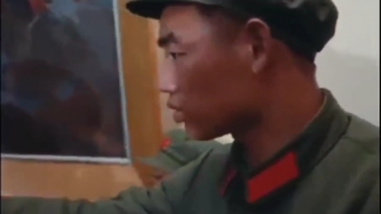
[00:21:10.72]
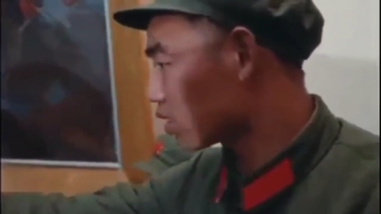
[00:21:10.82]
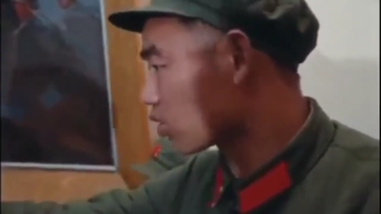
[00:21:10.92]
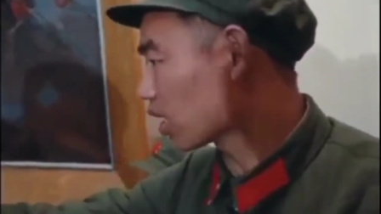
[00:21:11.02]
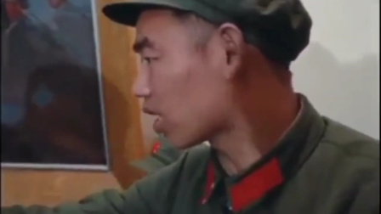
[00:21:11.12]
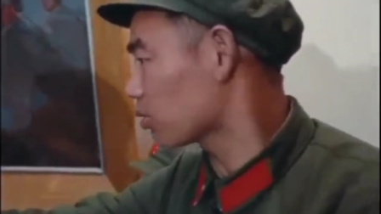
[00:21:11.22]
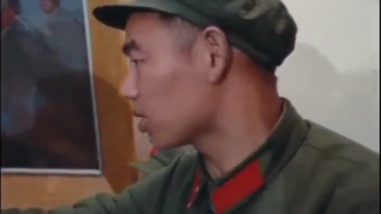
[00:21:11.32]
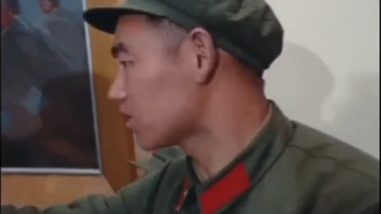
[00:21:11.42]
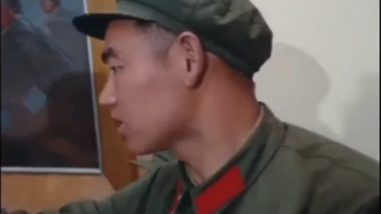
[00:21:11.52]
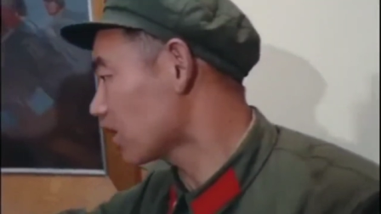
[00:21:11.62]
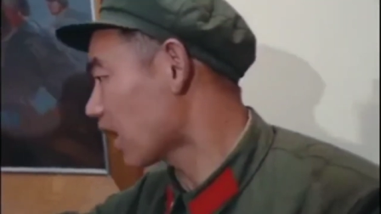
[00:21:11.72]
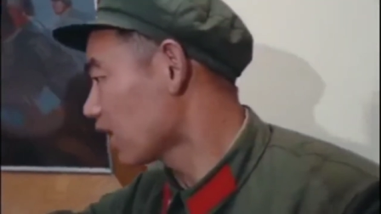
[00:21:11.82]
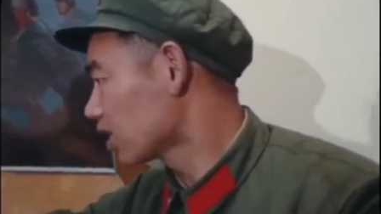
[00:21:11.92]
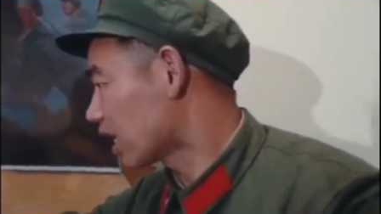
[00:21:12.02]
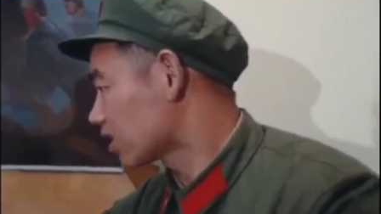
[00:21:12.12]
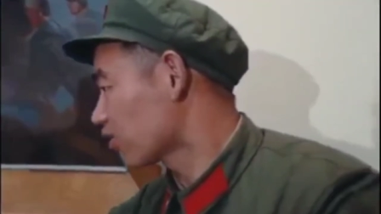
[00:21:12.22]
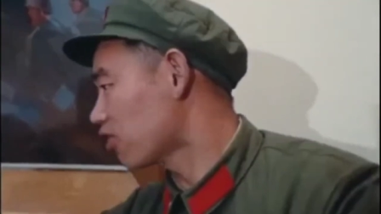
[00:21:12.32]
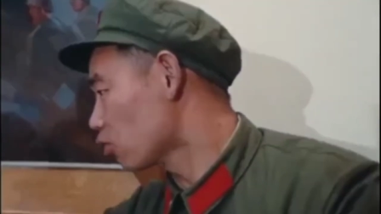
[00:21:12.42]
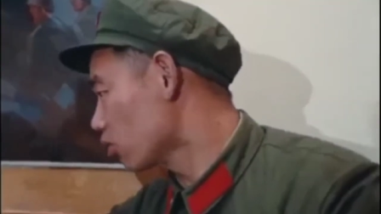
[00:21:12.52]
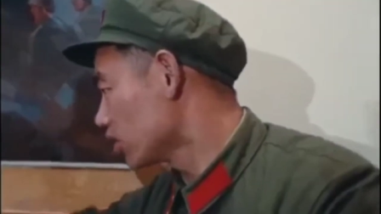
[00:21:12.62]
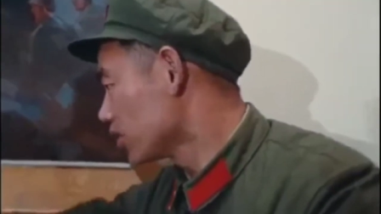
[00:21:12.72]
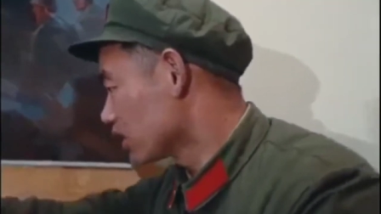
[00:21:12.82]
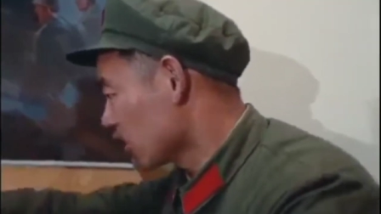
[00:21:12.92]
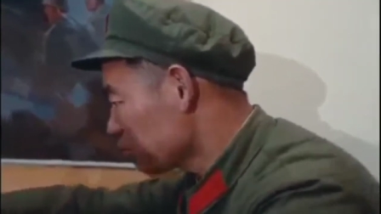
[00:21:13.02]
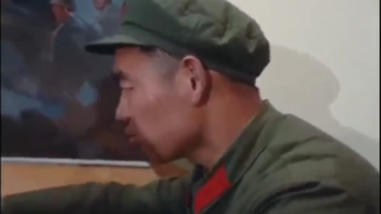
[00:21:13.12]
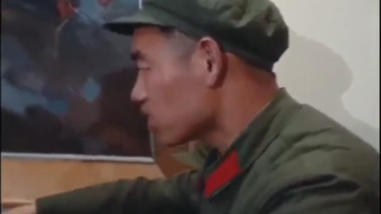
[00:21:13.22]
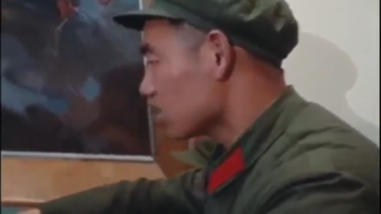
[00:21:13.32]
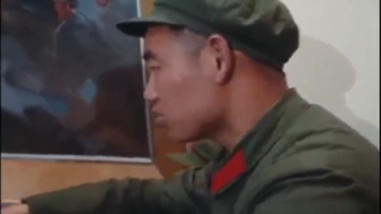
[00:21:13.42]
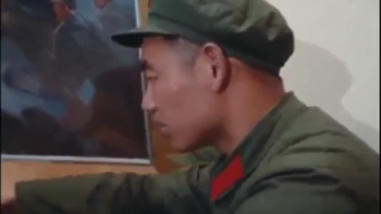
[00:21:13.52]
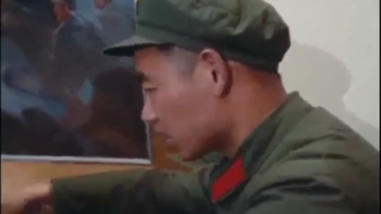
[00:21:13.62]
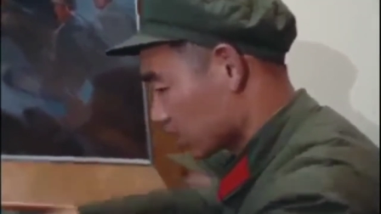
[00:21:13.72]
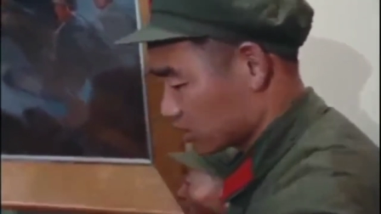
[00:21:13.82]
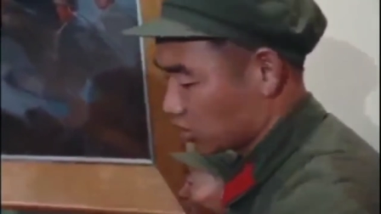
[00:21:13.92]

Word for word: in 1969, where Lin Biao is elevated to